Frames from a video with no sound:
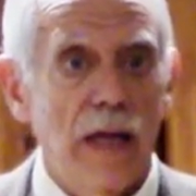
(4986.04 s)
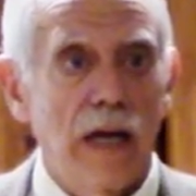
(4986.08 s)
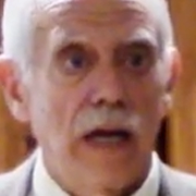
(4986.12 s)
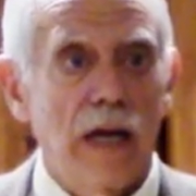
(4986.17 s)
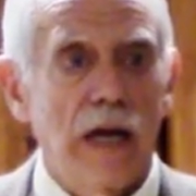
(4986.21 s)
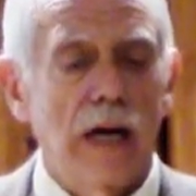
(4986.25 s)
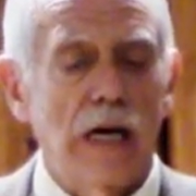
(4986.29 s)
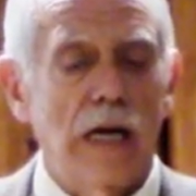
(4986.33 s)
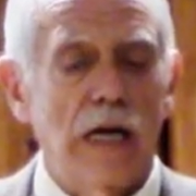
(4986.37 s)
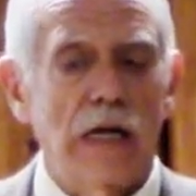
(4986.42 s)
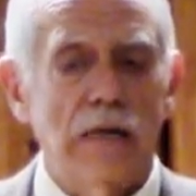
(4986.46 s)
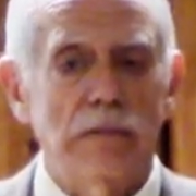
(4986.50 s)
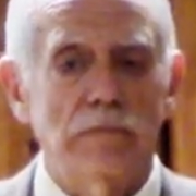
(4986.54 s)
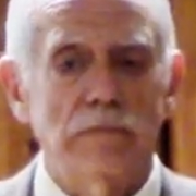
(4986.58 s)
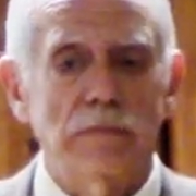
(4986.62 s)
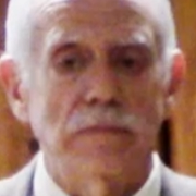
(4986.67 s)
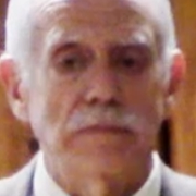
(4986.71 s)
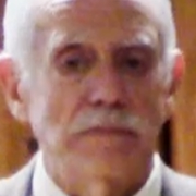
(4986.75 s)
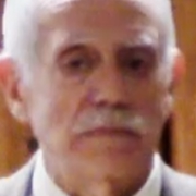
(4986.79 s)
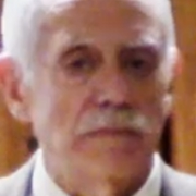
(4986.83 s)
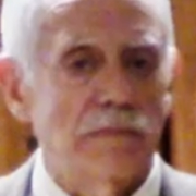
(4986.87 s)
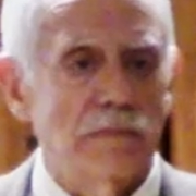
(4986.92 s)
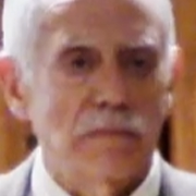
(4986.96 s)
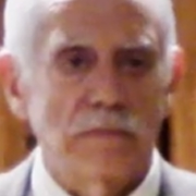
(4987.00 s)

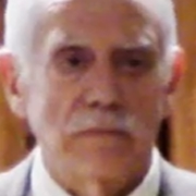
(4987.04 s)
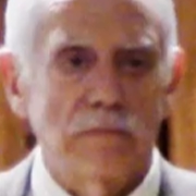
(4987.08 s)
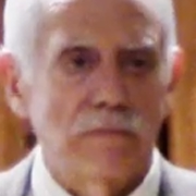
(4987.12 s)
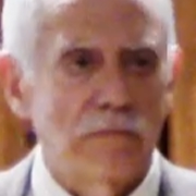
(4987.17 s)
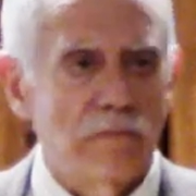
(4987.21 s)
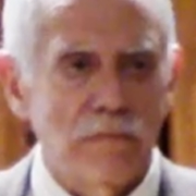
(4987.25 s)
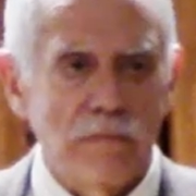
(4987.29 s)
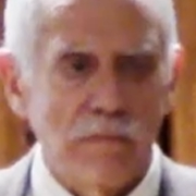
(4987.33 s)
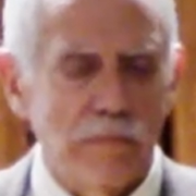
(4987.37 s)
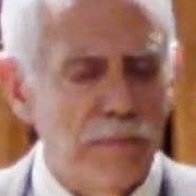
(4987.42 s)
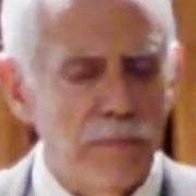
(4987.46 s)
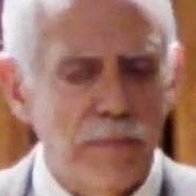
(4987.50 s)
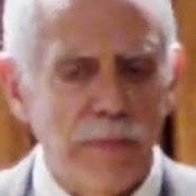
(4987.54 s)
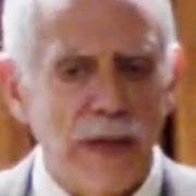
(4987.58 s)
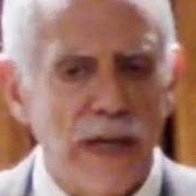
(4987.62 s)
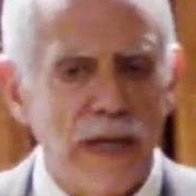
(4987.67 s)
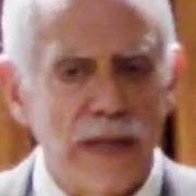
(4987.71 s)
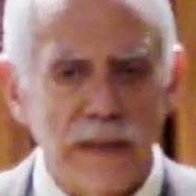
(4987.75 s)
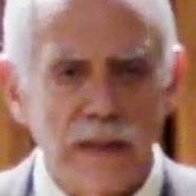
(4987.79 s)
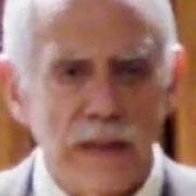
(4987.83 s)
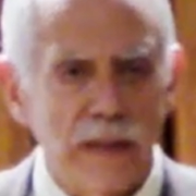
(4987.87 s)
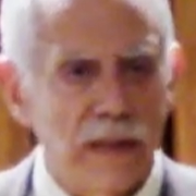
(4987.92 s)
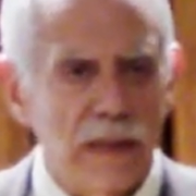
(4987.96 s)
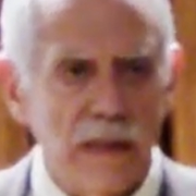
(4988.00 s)
Um,
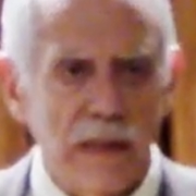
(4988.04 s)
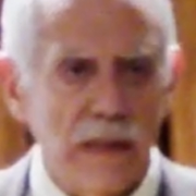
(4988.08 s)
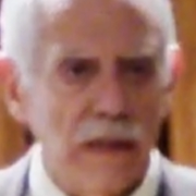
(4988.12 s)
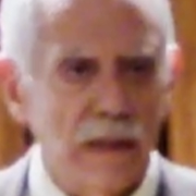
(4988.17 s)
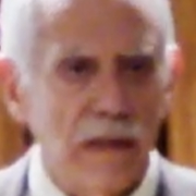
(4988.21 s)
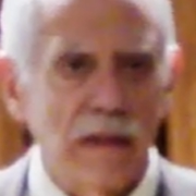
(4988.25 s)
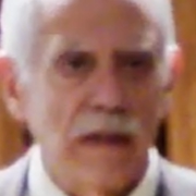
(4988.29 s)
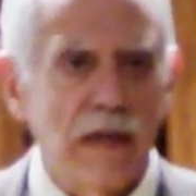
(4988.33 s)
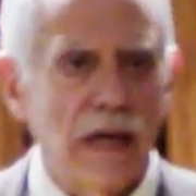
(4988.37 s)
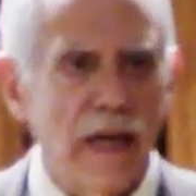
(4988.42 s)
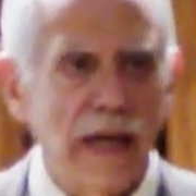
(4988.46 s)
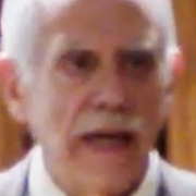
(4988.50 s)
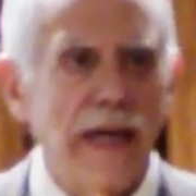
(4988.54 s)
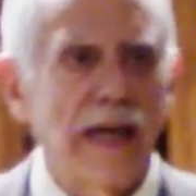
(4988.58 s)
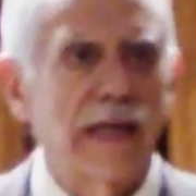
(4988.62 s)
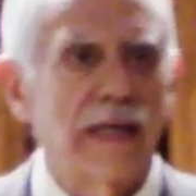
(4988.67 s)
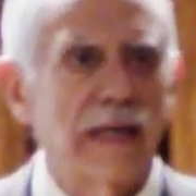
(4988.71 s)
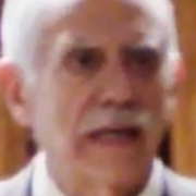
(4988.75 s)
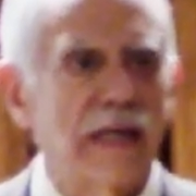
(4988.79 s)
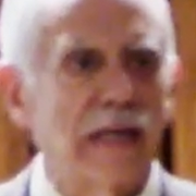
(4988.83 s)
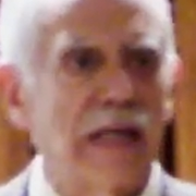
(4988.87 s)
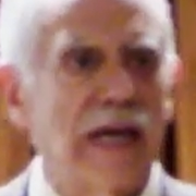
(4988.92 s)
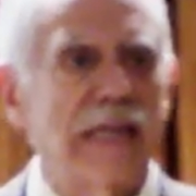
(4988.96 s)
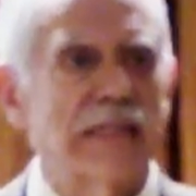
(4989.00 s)
but I had
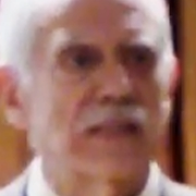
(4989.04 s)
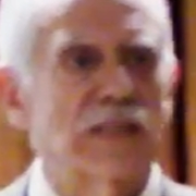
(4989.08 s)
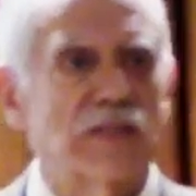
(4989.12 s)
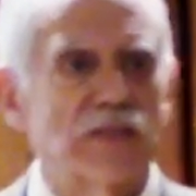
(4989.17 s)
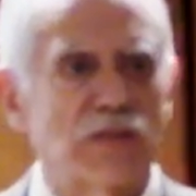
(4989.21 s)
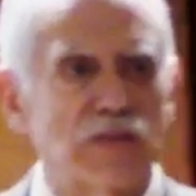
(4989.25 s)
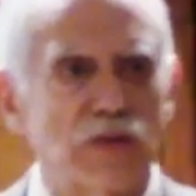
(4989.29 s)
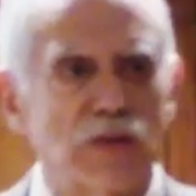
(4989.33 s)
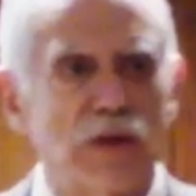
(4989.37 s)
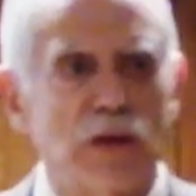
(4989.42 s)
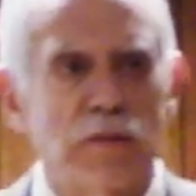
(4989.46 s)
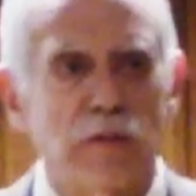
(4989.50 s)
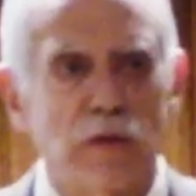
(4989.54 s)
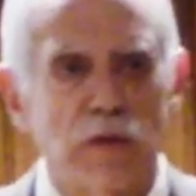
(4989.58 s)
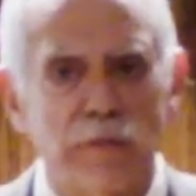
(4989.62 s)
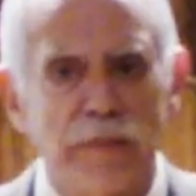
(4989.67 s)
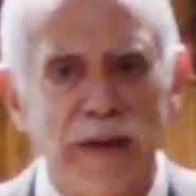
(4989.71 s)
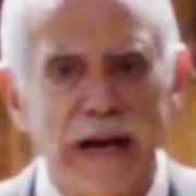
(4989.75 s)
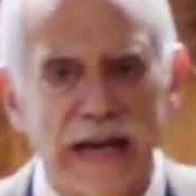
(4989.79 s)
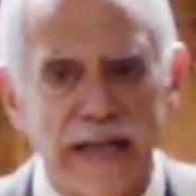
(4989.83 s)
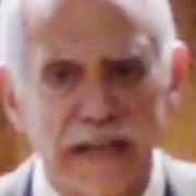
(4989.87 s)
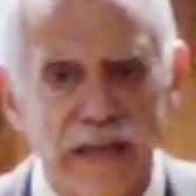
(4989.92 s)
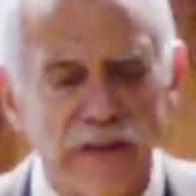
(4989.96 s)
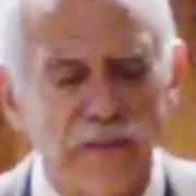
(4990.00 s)
lots of trouble
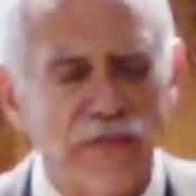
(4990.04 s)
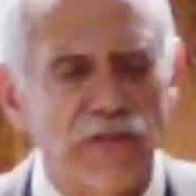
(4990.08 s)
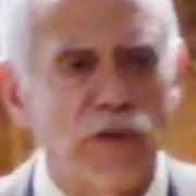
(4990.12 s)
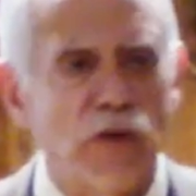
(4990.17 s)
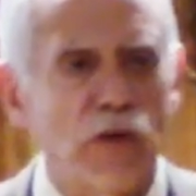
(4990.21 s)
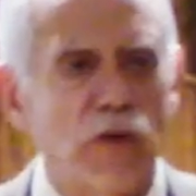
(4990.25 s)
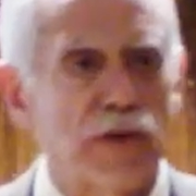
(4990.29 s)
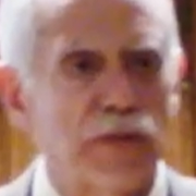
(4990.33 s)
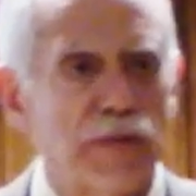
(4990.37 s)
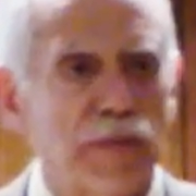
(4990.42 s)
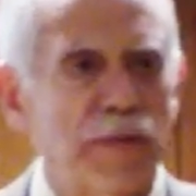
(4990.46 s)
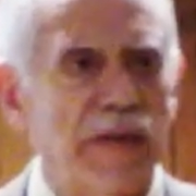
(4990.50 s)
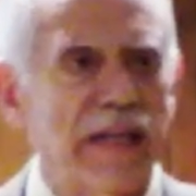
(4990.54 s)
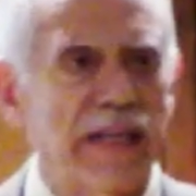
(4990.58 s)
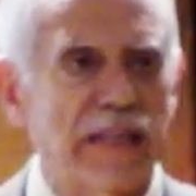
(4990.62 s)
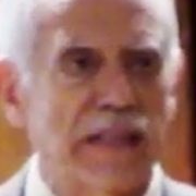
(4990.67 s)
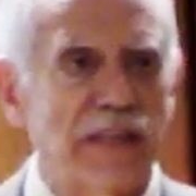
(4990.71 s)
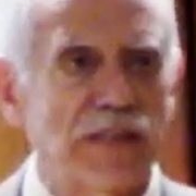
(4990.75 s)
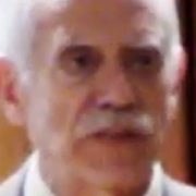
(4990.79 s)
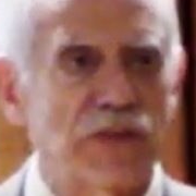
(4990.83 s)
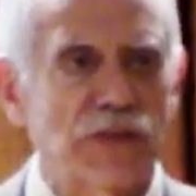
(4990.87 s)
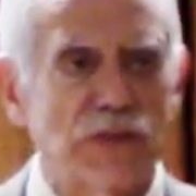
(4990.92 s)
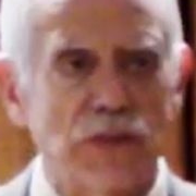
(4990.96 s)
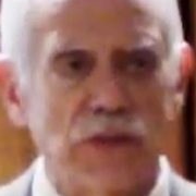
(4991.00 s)
back and forth
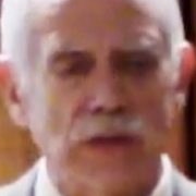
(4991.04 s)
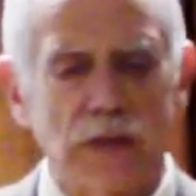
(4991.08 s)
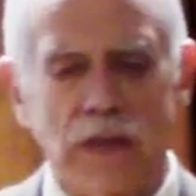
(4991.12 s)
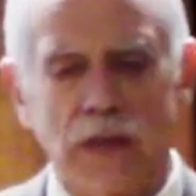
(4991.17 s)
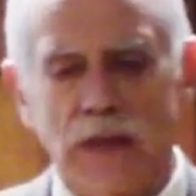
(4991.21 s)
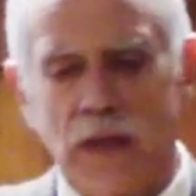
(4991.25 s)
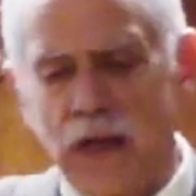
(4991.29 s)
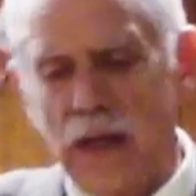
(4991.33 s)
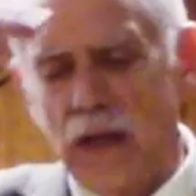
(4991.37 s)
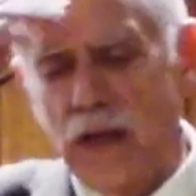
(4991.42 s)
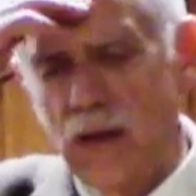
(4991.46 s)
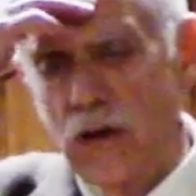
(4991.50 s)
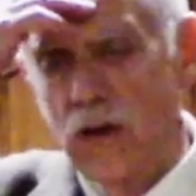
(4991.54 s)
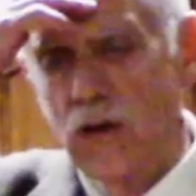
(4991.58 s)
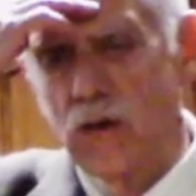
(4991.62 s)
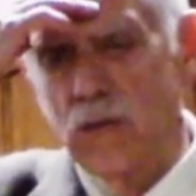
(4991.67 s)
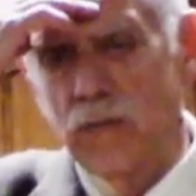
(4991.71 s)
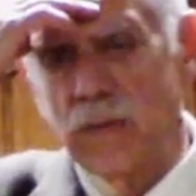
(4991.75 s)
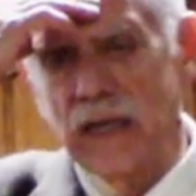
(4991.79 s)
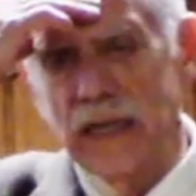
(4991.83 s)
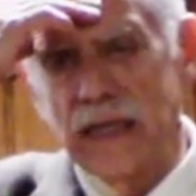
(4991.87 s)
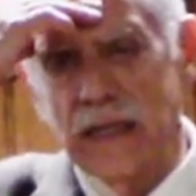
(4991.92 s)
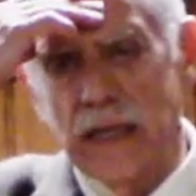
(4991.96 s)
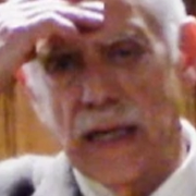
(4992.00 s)
making sure, oh
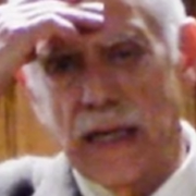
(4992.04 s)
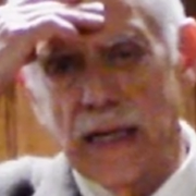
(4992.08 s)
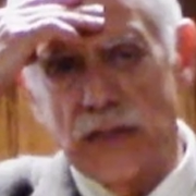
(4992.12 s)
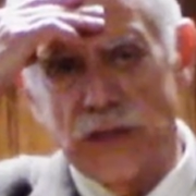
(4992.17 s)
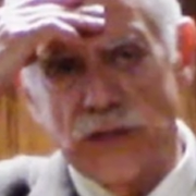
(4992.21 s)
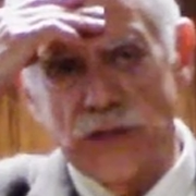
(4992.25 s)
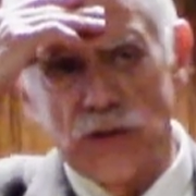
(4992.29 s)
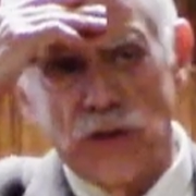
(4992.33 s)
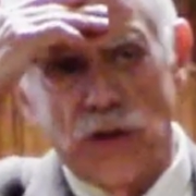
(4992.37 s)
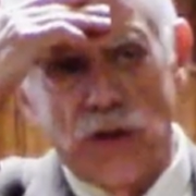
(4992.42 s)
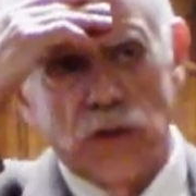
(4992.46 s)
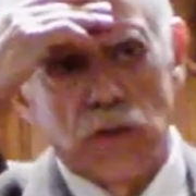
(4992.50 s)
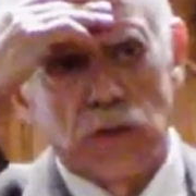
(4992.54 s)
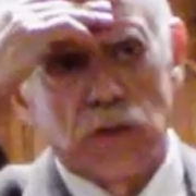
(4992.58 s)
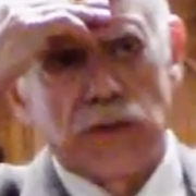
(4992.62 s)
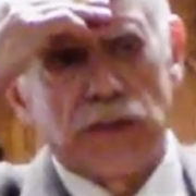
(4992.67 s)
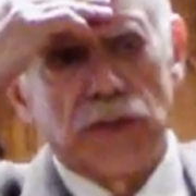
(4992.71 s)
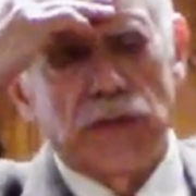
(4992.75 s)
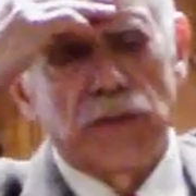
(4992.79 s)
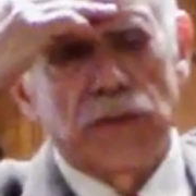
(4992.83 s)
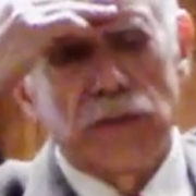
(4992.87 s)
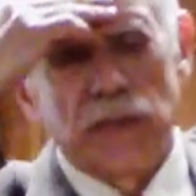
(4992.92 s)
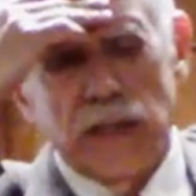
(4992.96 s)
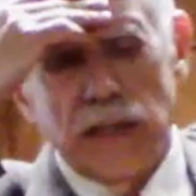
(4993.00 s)
my gosh, was
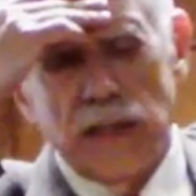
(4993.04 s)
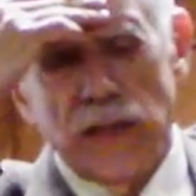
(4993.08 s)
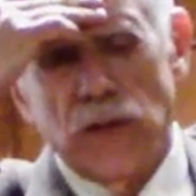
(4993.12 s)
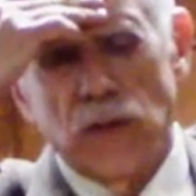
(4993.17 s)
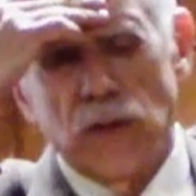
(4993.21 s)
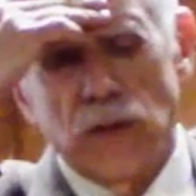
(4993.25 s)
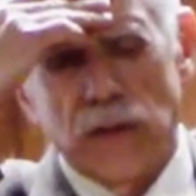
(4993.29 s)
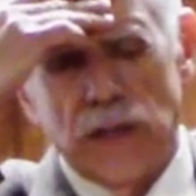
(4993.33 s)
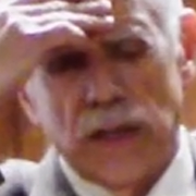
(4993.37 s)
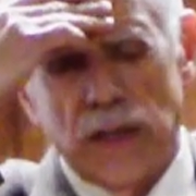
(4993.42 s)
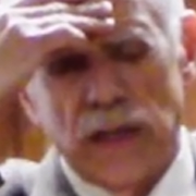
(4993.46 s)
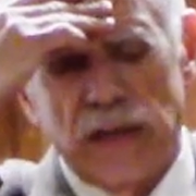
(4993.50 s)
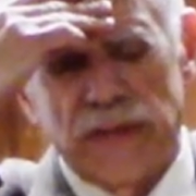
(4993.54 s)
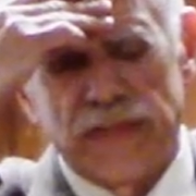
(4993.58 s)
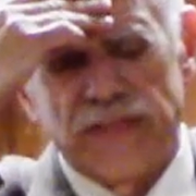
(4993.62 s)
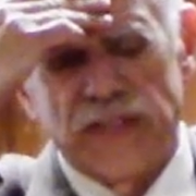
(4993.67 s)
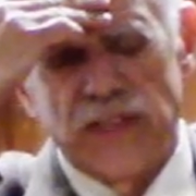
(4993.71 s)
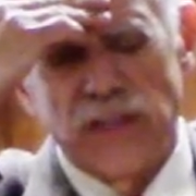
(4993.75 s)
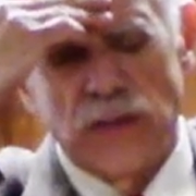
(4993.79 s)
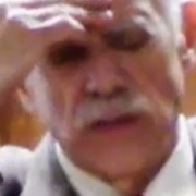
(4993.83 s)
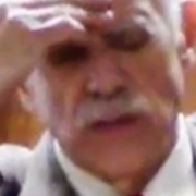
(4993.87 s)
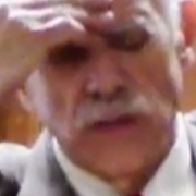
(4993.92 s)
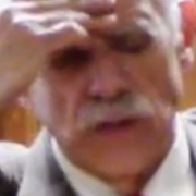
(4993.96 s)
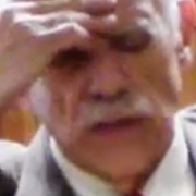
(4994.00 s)
he really old enough to do